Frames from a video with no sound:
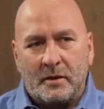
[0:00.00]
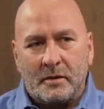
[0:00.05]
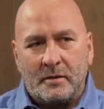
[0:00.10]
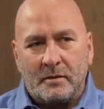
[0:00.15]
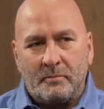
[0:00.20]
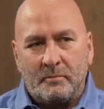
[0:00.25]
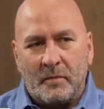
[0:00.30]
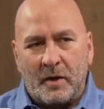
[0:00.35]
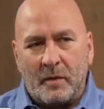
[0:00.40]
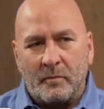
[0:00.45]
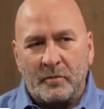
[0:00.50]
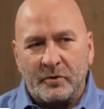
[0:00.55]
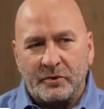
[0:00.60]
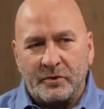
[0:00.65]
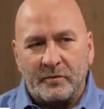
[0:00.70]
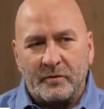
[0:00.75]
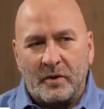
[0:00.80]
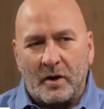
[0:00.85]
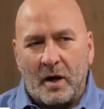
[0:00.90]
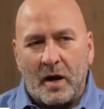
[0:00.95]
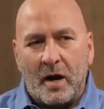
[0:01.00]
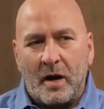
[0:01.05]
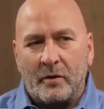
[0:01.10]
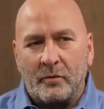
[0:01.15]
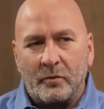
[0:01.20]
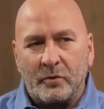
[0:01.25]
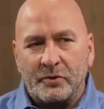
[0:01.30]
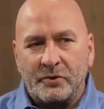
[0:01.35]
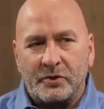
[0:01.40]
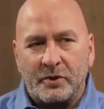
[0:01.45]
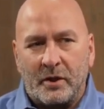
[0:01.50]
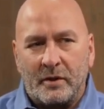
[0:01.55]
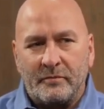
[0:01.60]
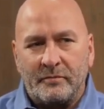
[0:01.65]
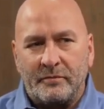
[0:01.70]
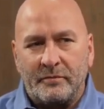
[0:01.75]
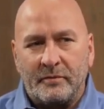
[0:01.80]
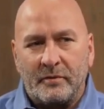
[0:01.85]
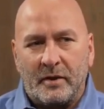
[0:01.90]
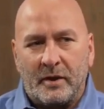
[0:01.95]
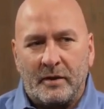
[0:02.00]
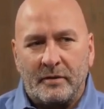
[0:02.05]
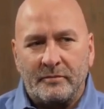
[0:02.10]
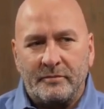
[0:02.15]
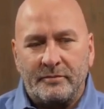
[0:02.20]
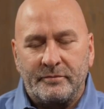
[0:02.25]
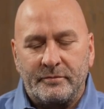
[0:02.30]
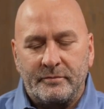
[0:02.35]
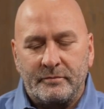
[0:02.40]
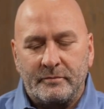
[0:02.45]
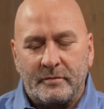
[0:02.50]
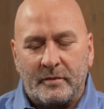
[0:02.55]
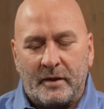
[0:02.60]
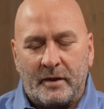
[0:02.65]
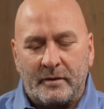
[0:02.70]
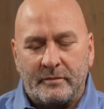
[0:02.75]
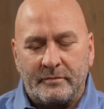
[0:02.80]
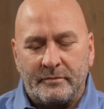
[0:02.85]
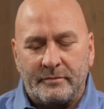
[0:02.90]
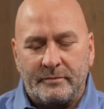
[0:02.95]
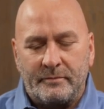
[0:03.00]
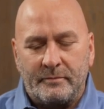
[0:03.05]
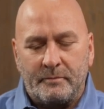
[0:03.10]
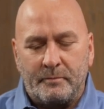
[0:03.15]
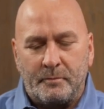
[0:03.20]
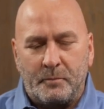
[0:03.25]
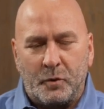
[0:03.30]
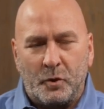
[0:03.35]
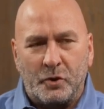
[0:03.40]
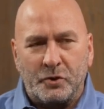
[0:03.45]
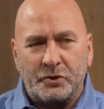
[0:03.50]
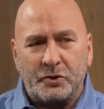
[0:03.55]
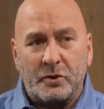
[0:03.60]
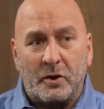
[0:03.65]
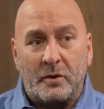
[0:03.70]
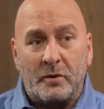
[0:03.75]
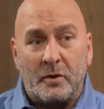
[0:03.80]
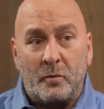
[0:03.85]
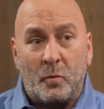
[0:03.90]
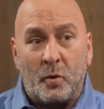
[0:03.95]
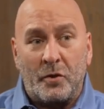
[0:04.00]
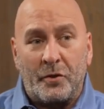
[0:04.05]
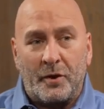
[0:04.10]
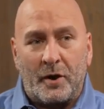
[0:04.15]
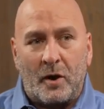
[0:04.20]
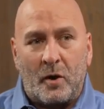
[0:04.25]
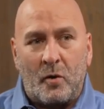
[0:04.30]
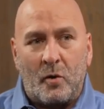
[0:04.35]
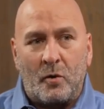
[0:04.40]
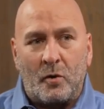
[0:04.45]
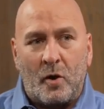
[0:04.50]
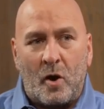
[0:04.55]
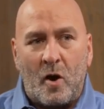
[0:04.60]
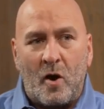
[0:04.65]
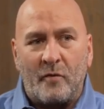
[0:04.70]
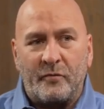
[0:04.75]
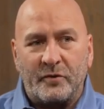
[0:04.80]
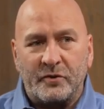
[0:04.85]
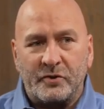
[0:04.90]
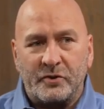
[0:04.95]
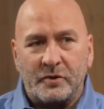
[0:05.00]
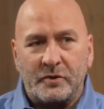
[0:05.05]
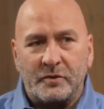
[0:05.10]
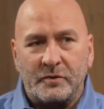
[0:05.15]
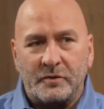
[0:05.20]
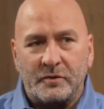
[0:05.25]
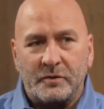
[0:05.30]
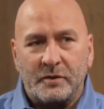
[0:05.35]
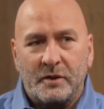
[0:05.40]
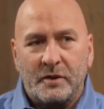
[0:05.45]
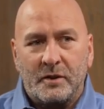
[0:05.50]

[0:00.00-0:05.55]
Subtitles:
members of Congress have pushed within our own offices,